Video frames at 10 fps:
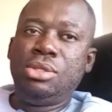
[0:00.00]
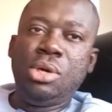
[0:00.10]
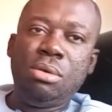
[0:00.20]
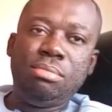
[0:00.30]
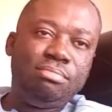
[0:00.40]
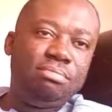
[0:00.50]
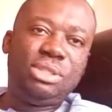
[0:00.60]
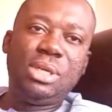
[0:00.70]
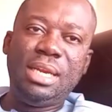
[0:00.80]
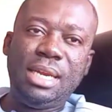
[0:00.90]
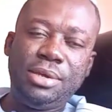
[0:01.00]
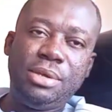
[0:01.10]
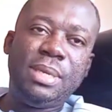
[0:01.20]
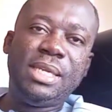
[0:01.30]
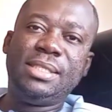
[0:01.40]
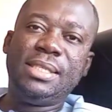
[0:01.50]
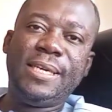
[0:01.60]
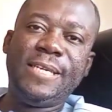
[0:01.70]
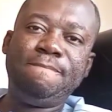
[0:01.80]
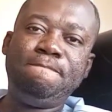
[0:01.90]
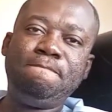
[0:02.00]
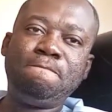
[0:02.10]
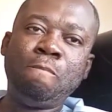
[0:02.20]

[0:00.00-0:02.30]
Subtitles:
so solid argument. In